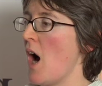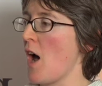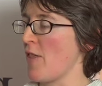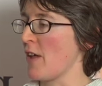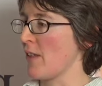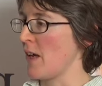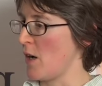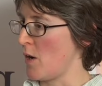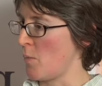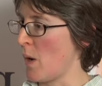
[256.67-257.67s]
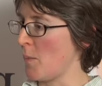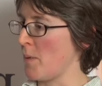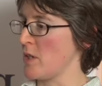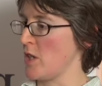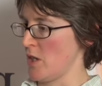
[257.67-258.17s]
I think they are well
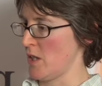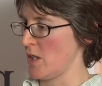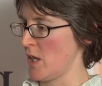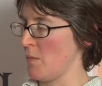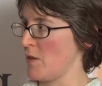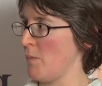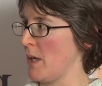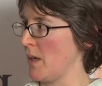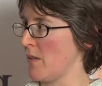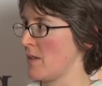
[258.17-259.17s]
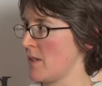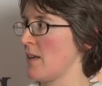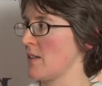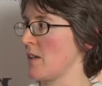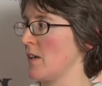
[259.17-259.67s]
positioned in terms of being at the
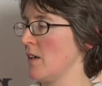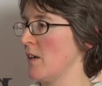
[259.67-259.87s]
centre